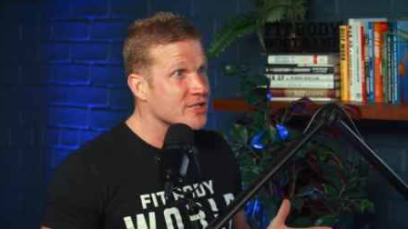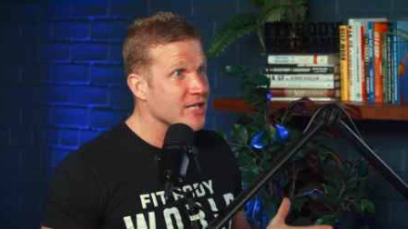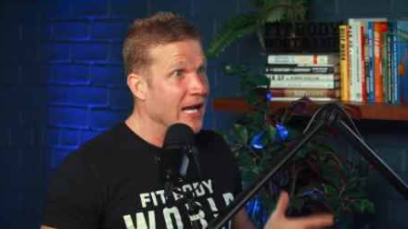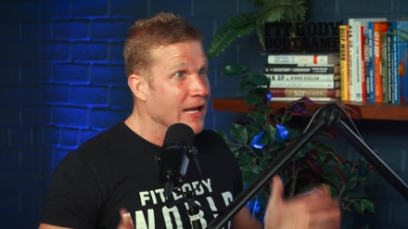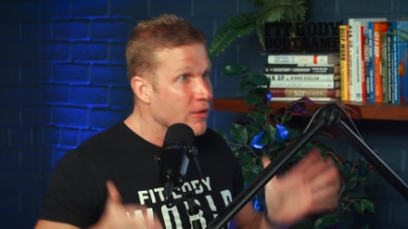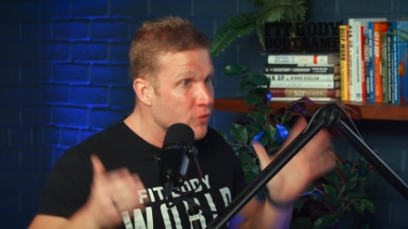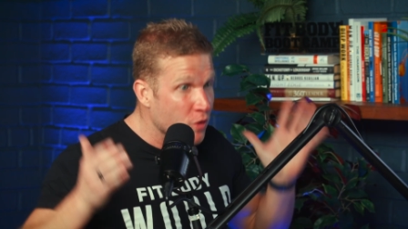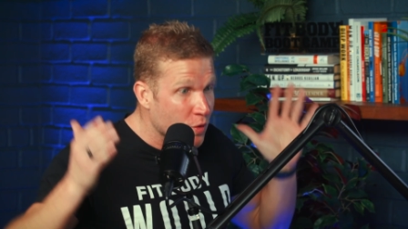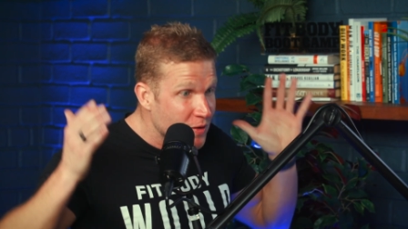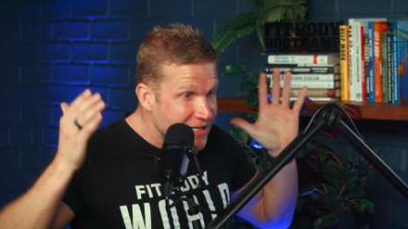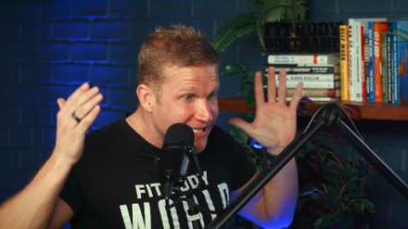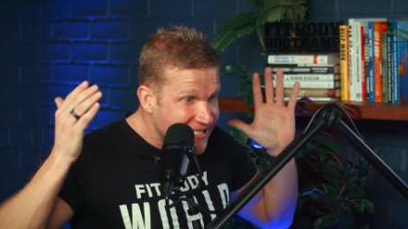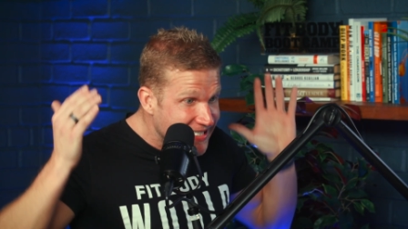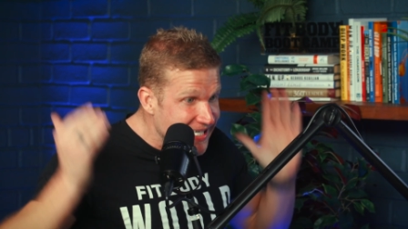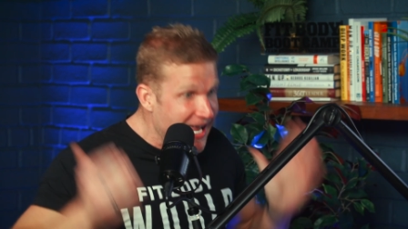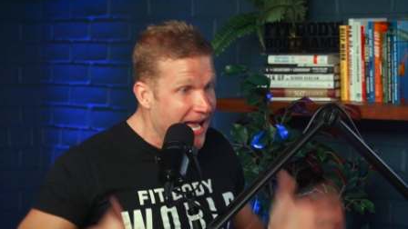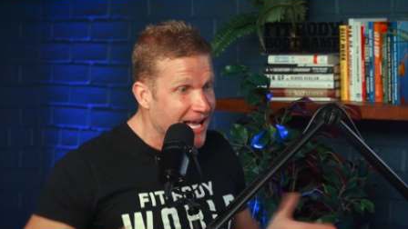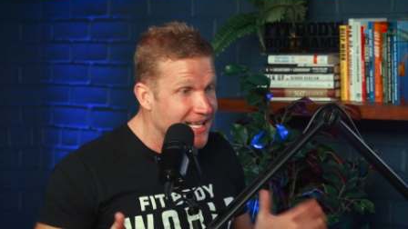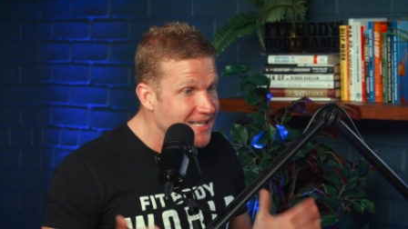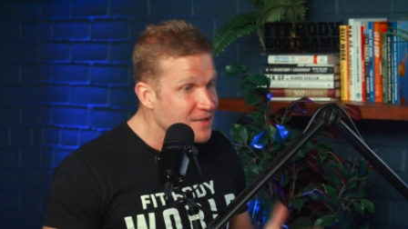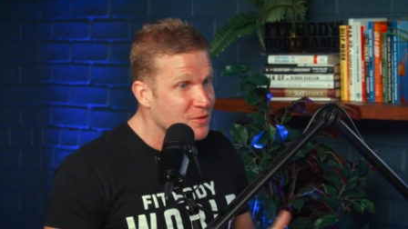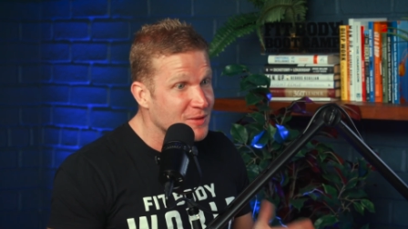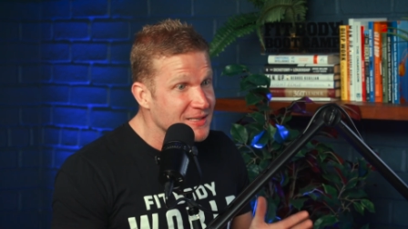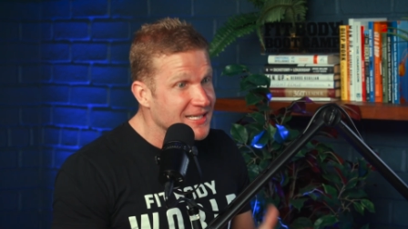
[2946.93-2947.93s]
I don't know
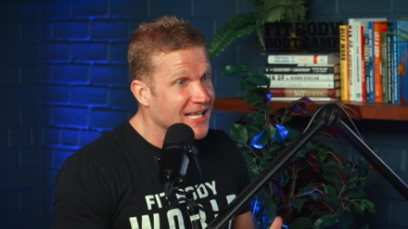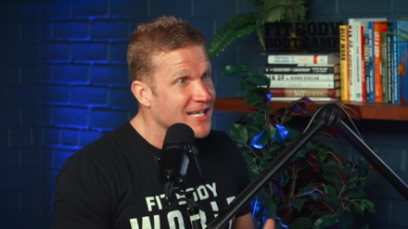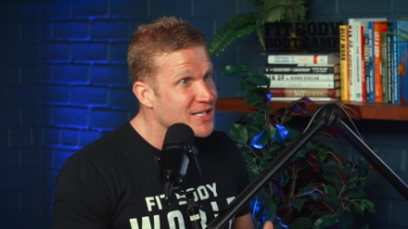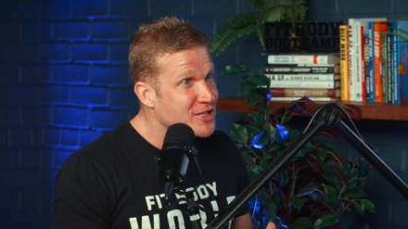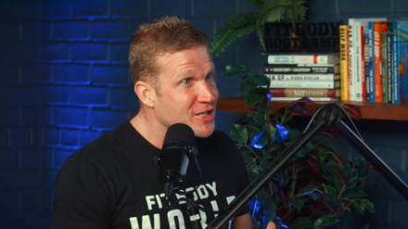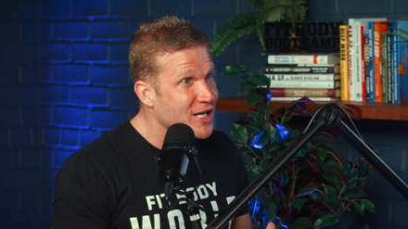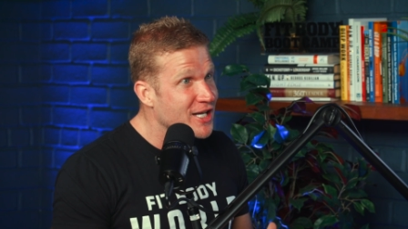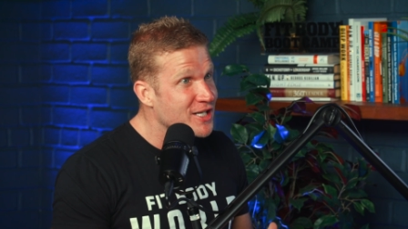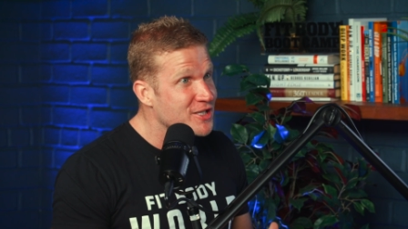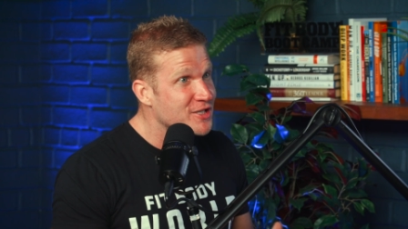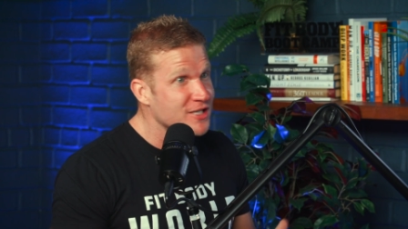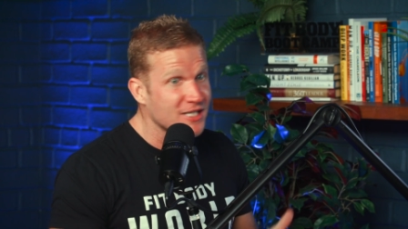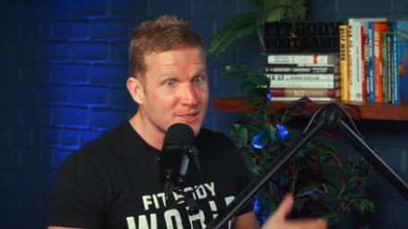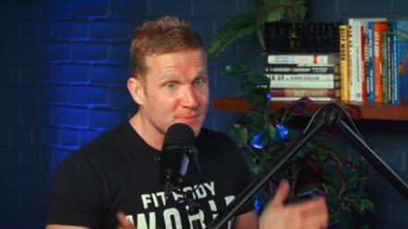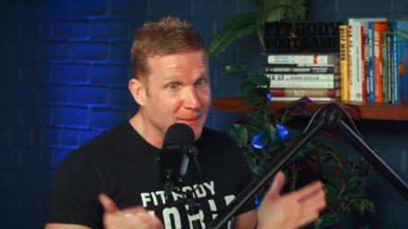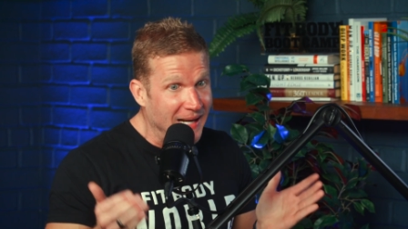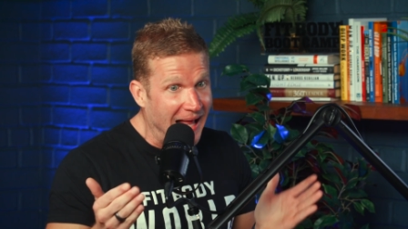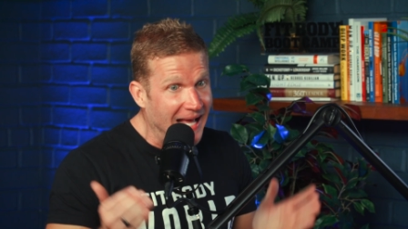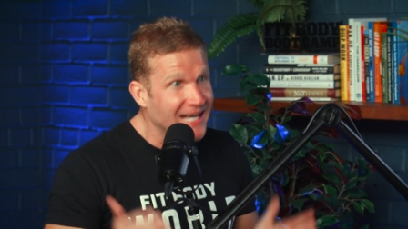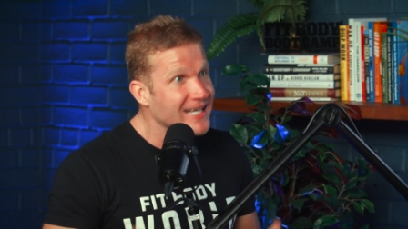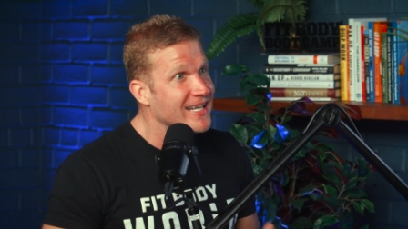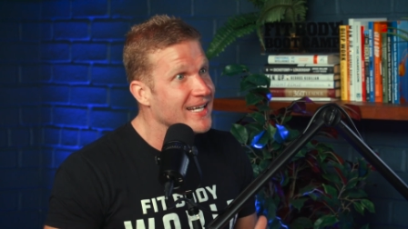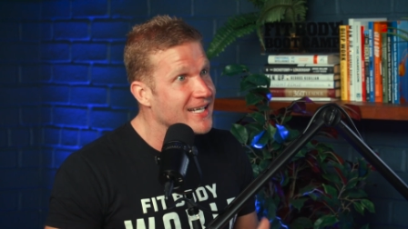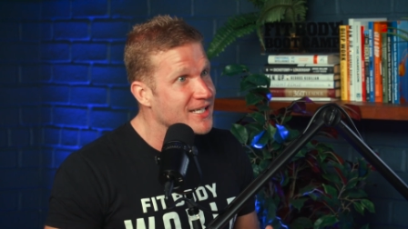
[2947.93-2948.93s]
exactly what that change is, but
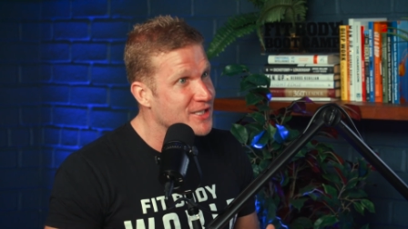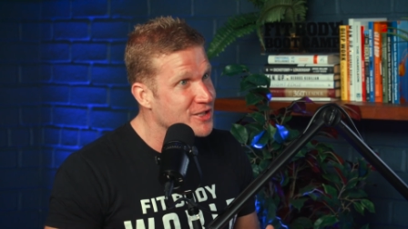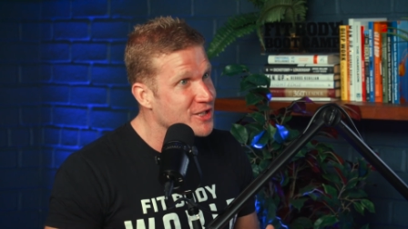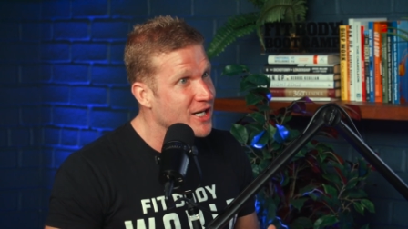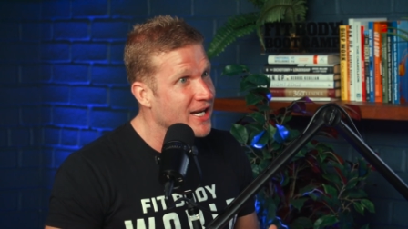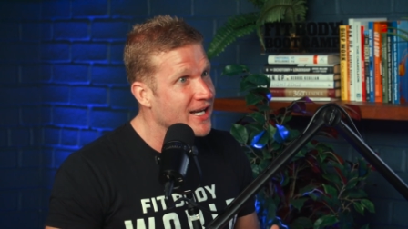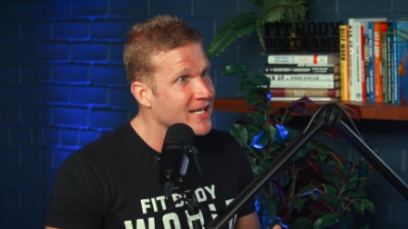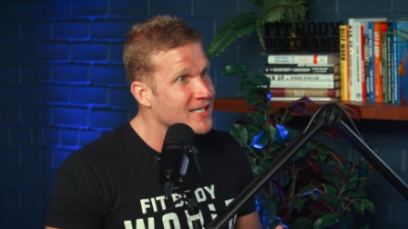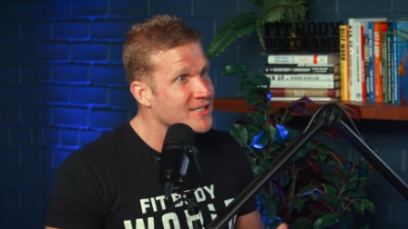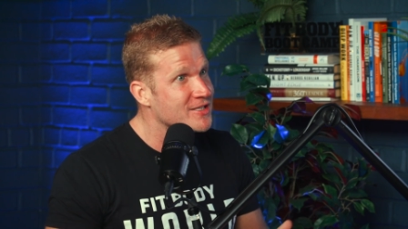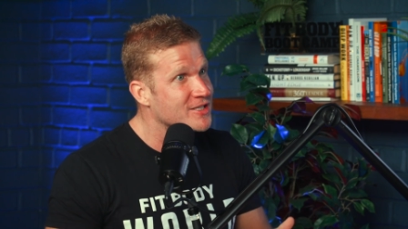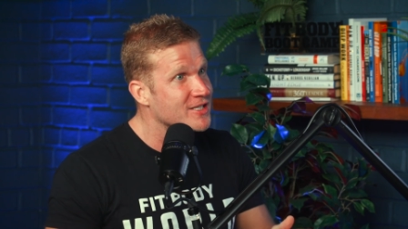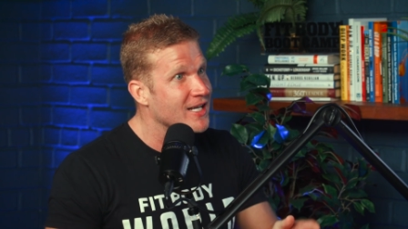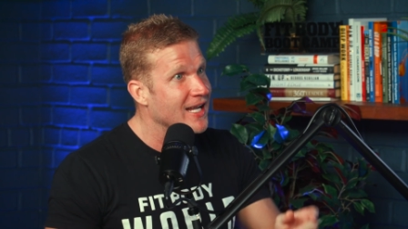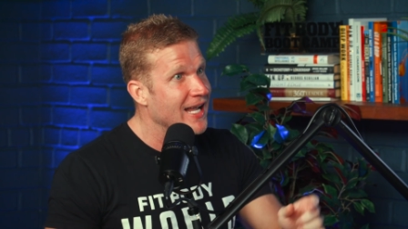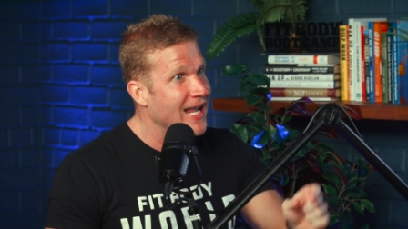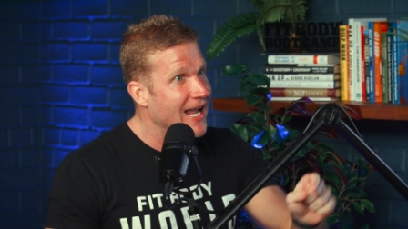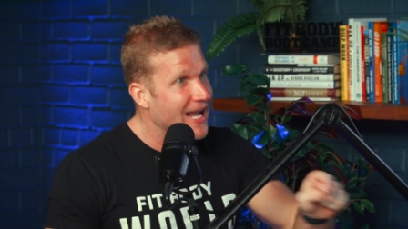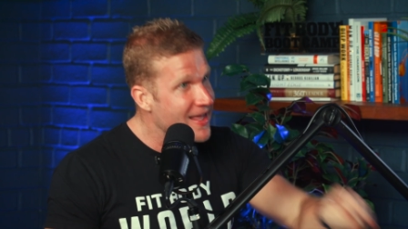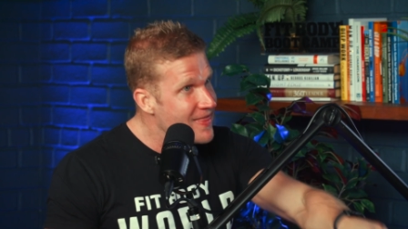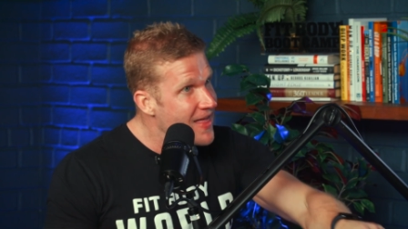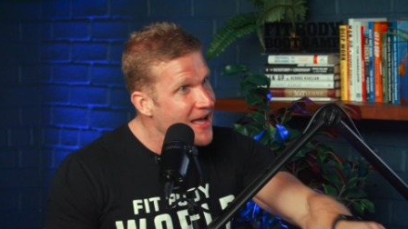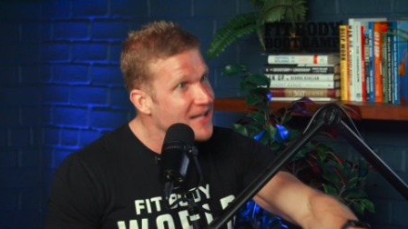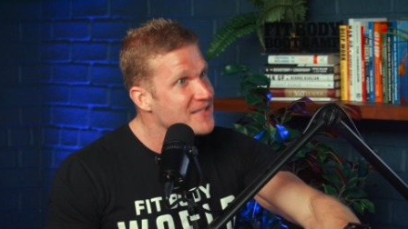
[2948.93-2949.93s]
I need a change. Yes.
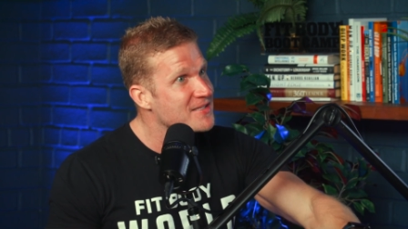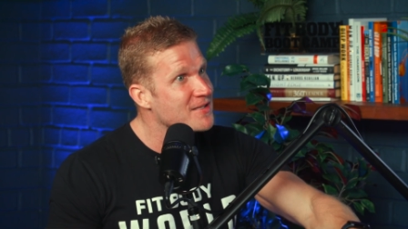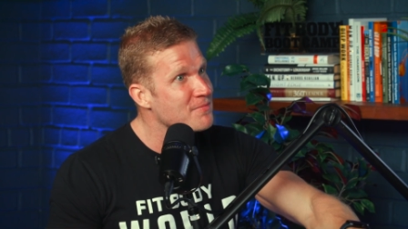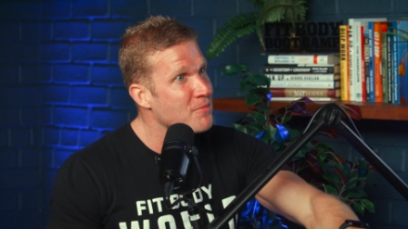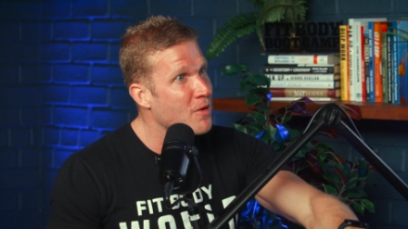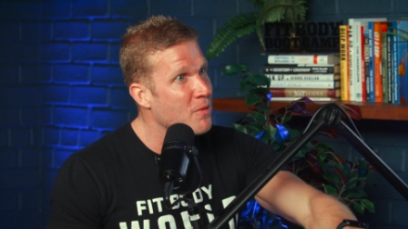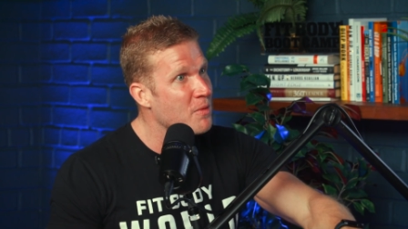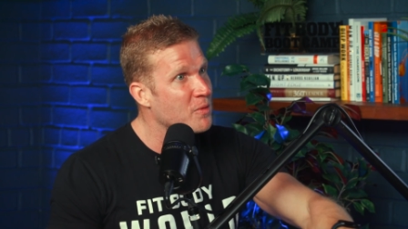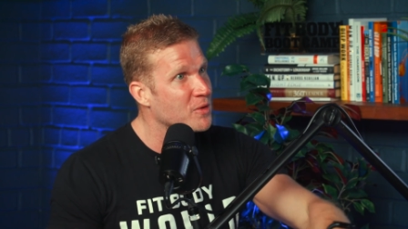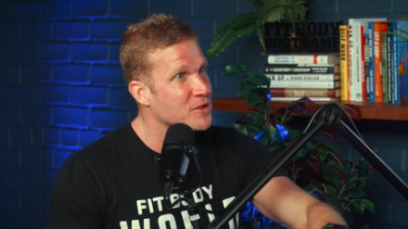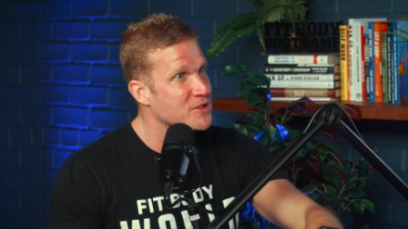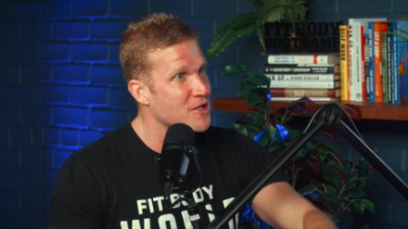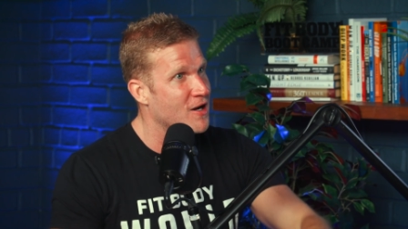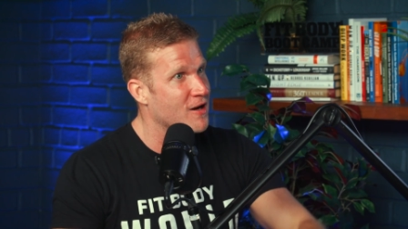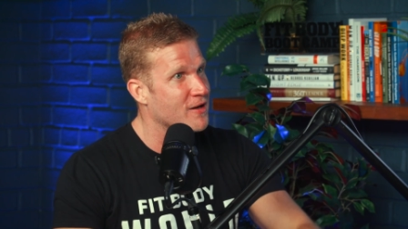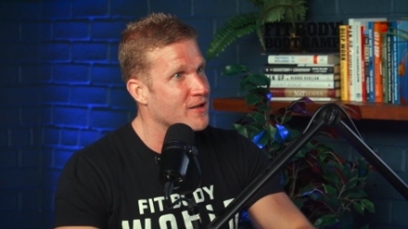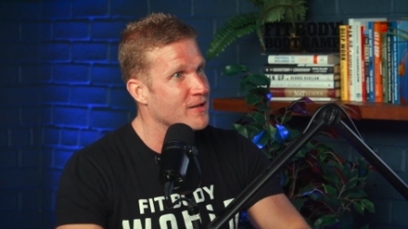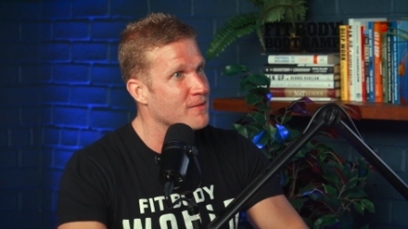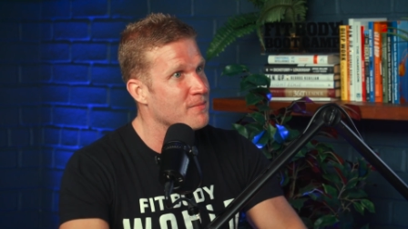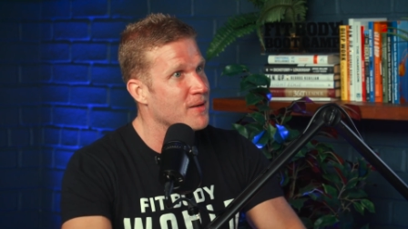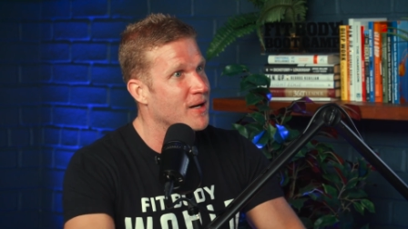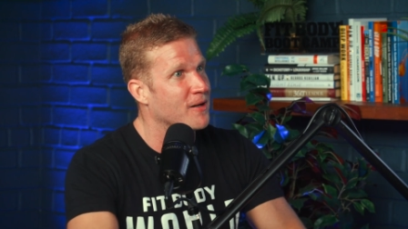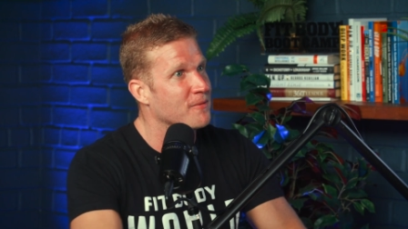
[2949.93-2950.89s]
And that's the moment we're talking and, about.